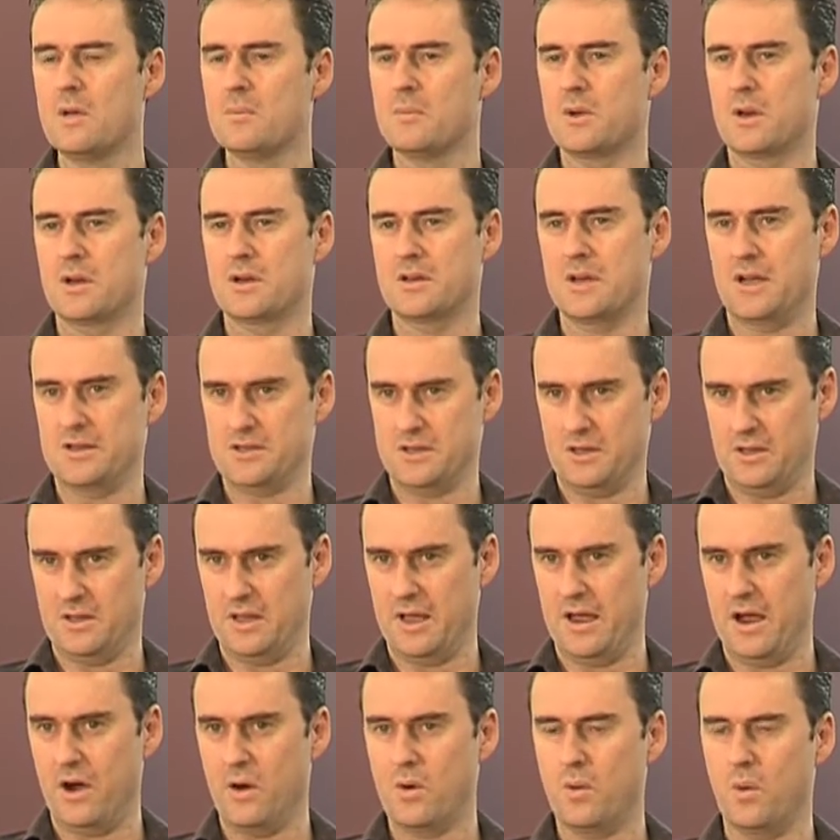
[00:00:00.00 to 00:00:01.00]
but it does
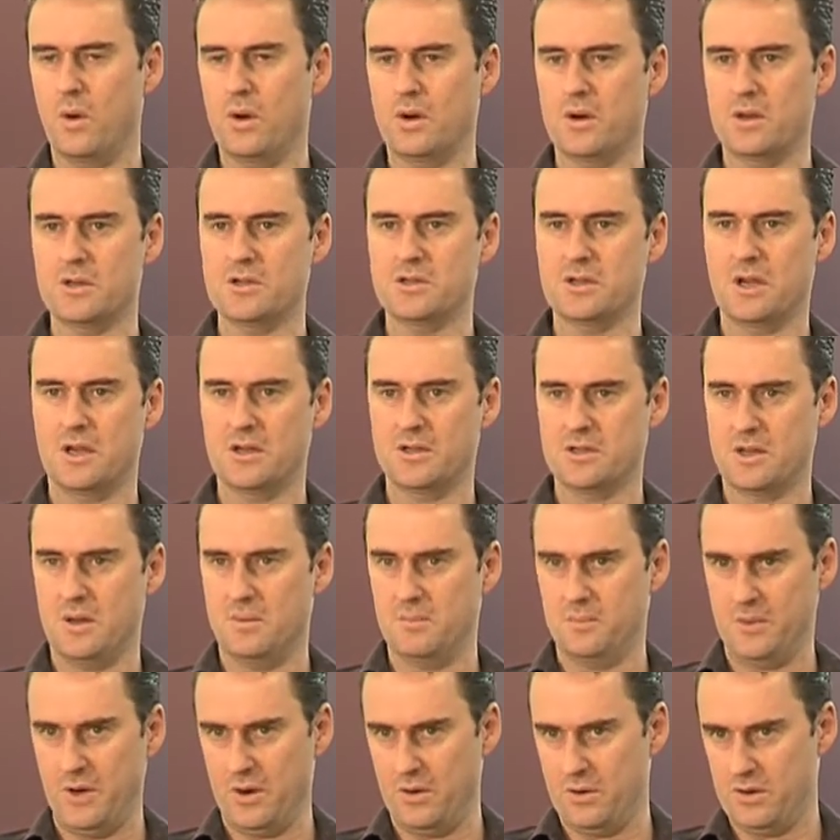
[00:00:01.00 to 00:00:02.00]
allow Qantas
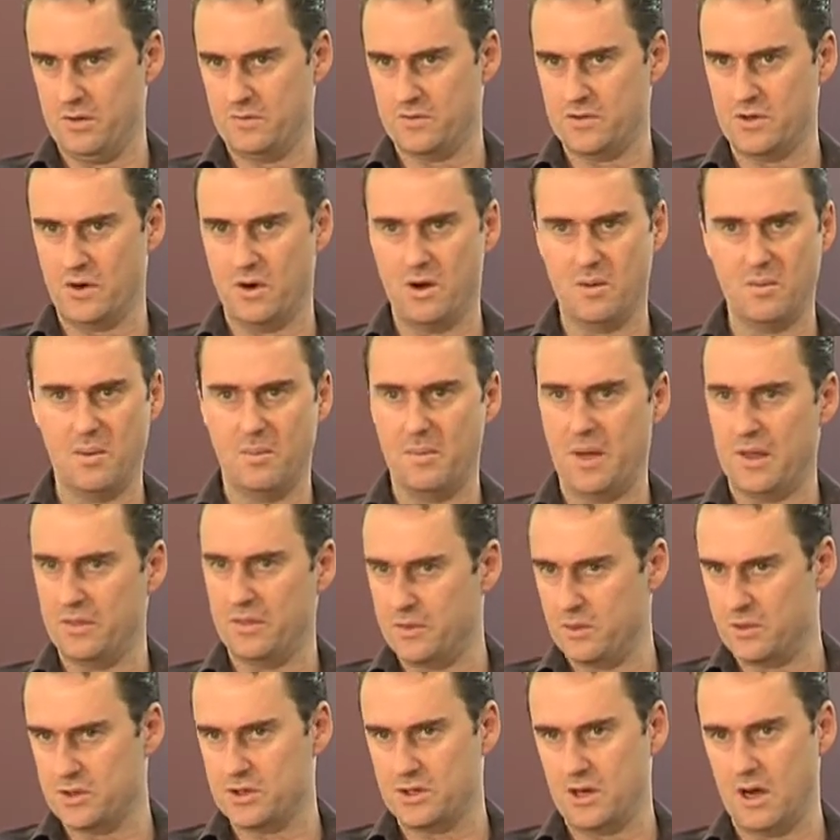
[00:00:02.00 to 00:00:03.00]
some period of time, a
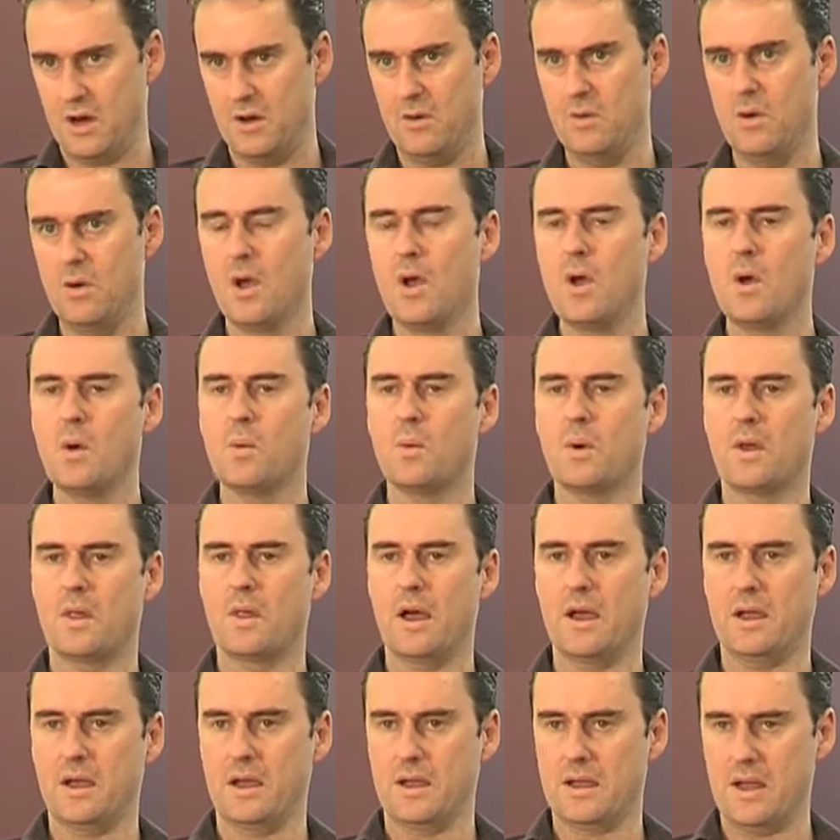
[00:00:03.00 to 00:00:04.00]
month or so, where
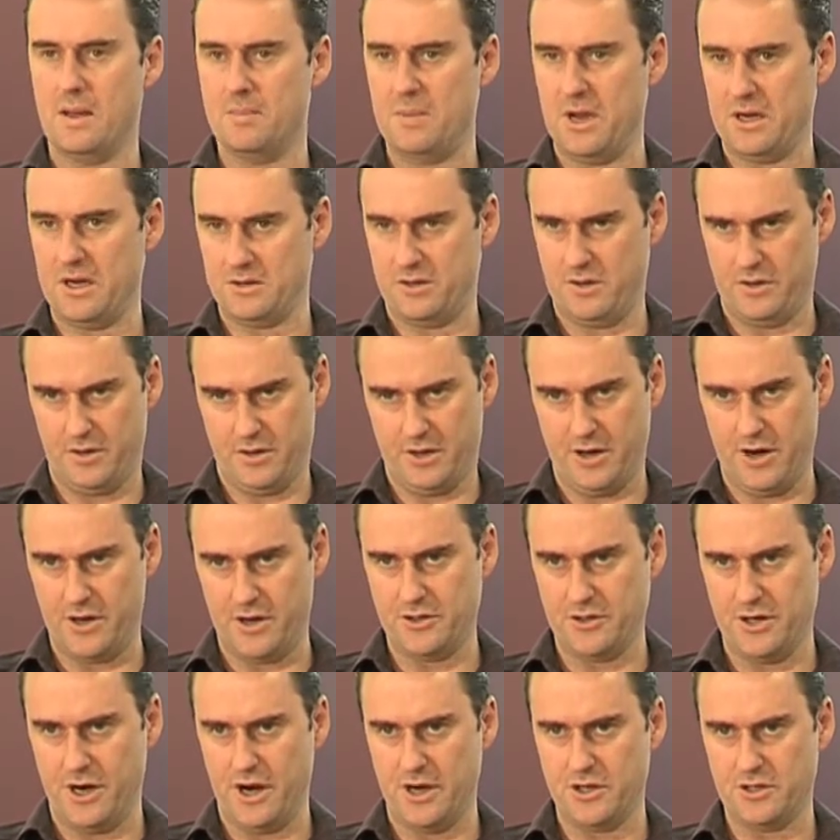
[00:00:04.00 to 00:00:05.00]
they can come back to the
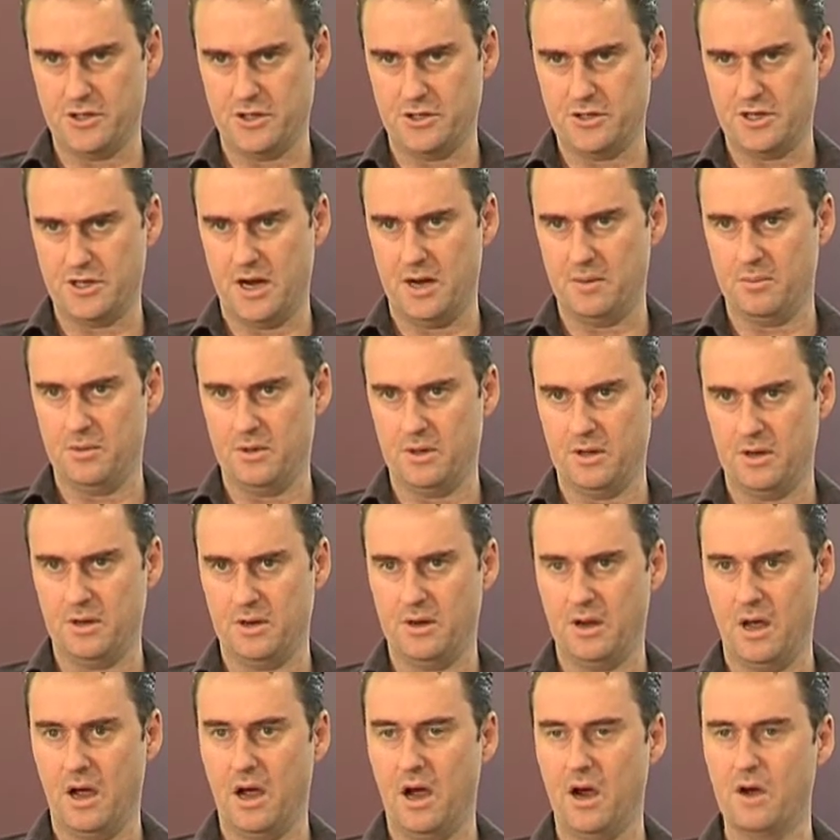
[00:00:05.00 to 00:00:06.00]
negotiation table
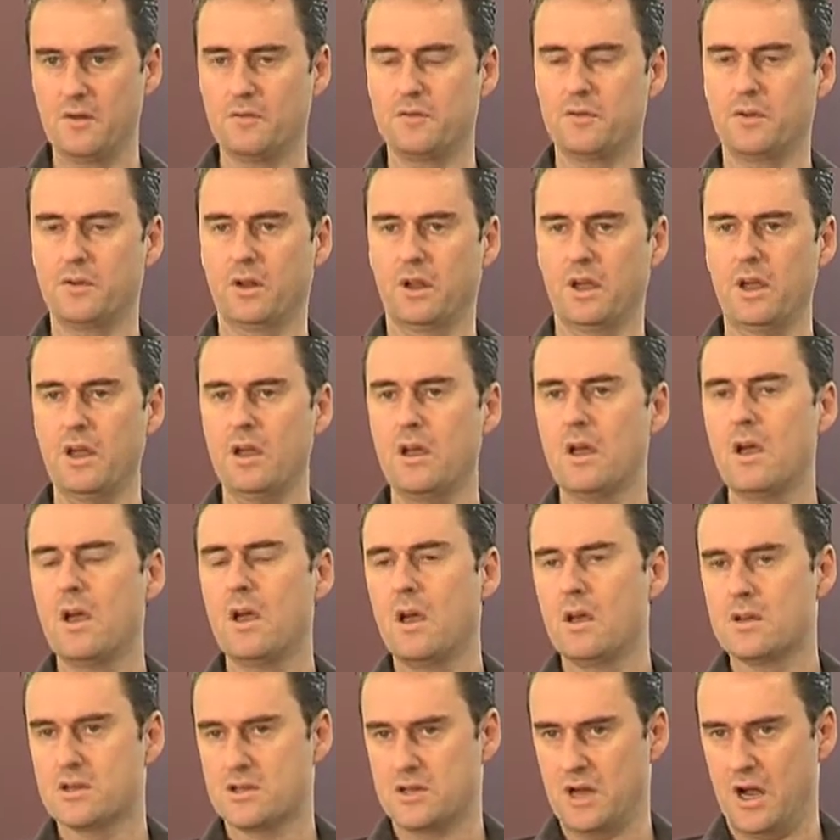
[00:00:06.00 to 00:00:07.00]
and hopefully
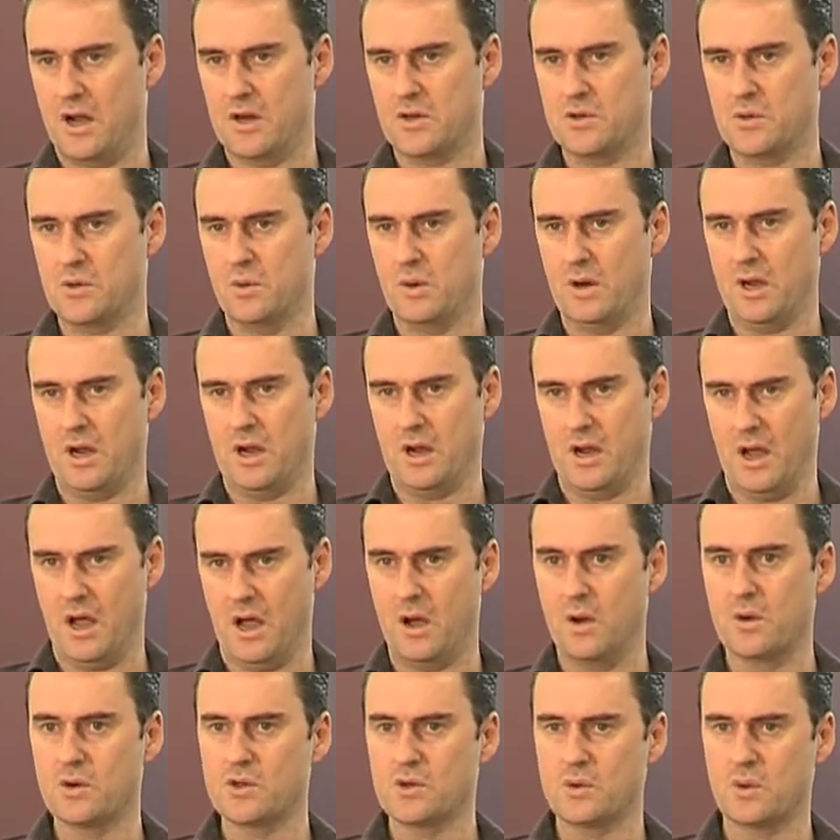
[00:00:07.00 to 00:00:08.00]
start talking
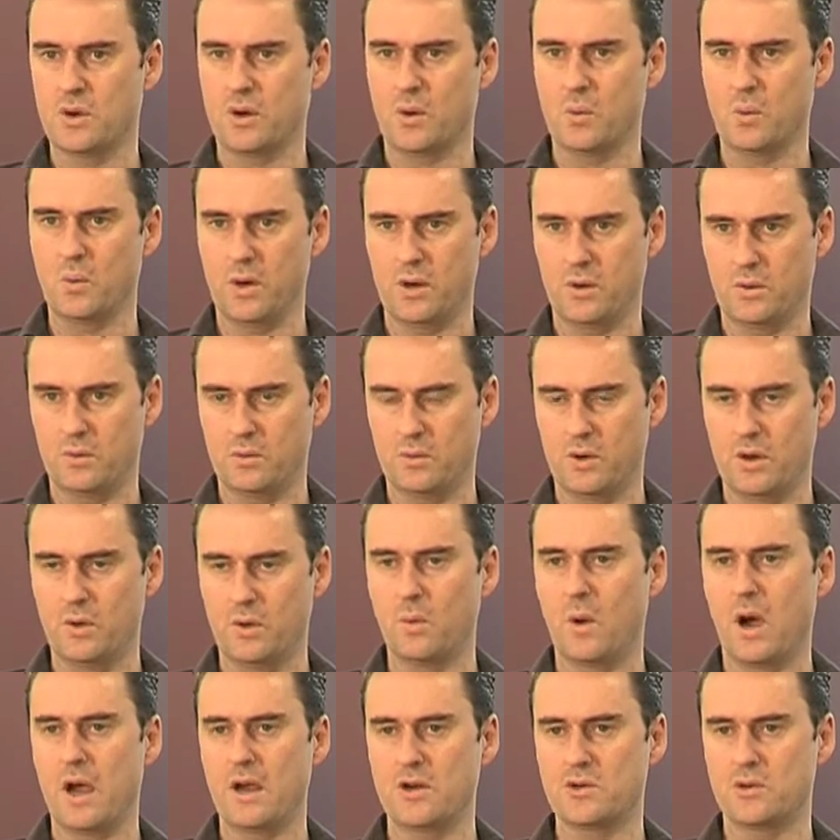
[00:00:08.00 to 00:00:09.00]
real
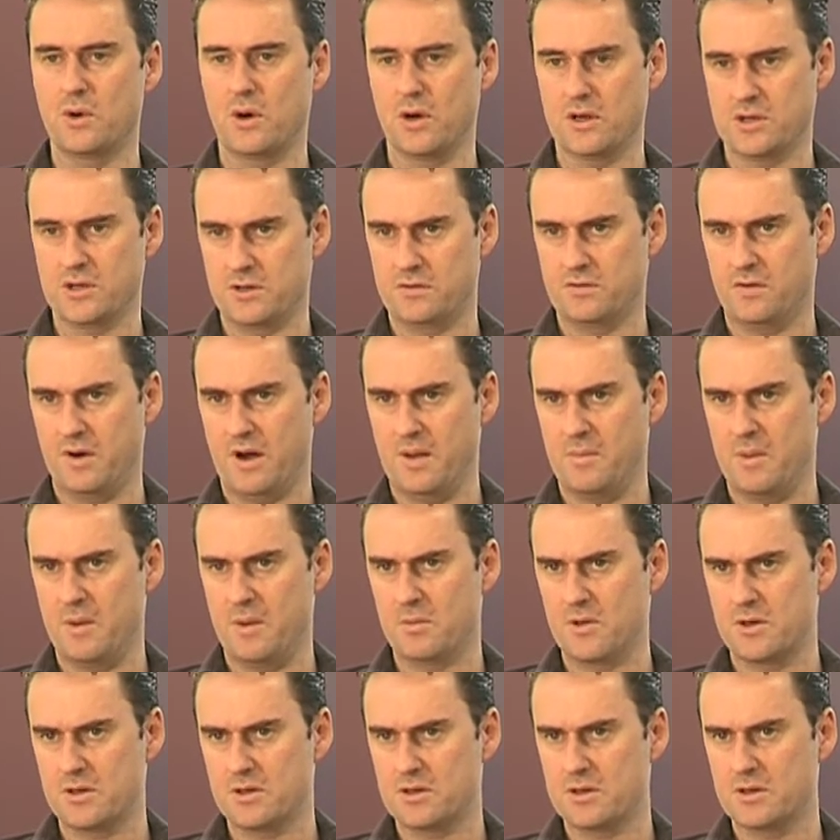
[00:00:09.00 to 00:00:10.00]
wage rises for our
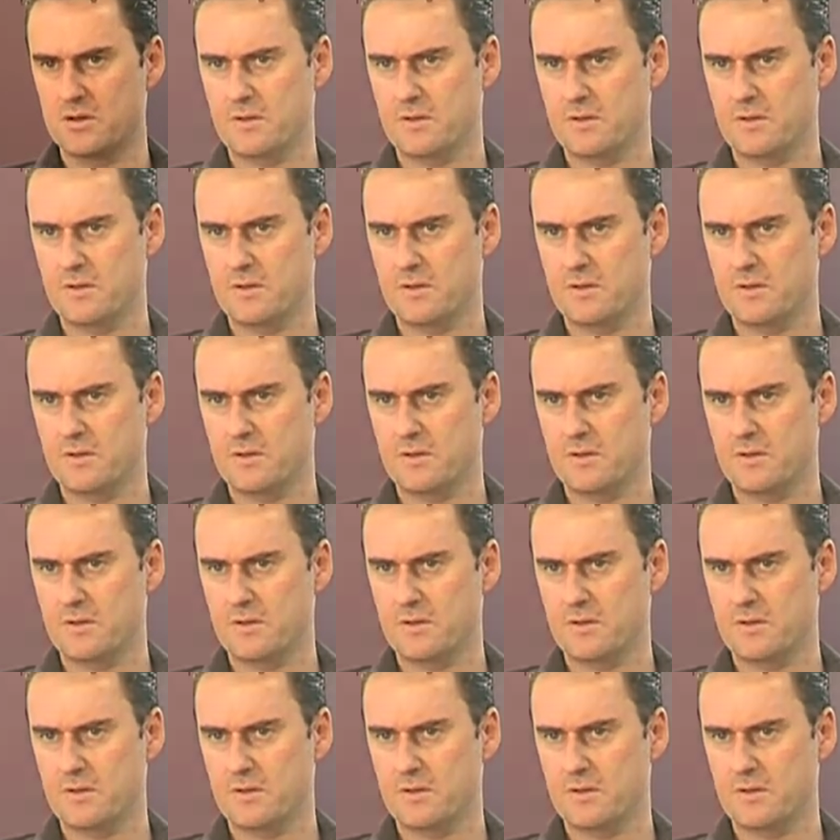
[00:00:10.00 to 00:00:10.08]
members.